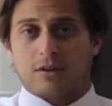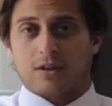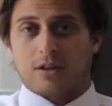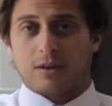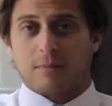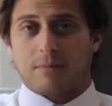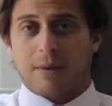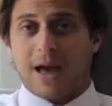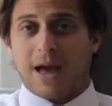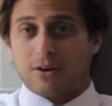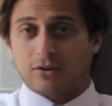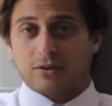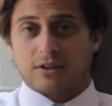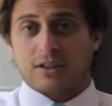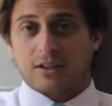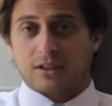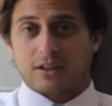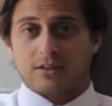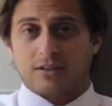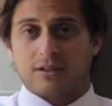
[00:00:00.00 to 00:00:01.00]
the
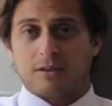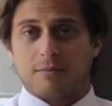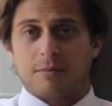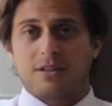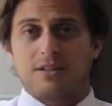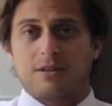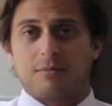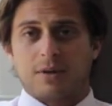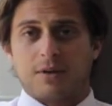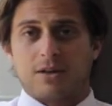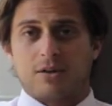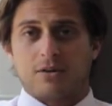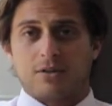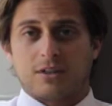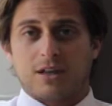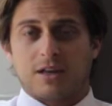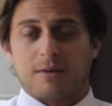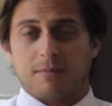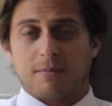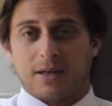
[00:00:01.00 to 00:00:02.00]
penalties and the misdemeanors
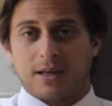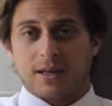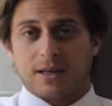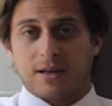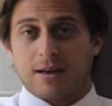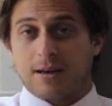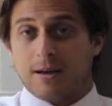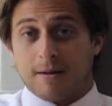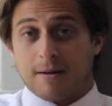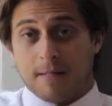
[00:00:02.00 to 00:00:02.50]
can be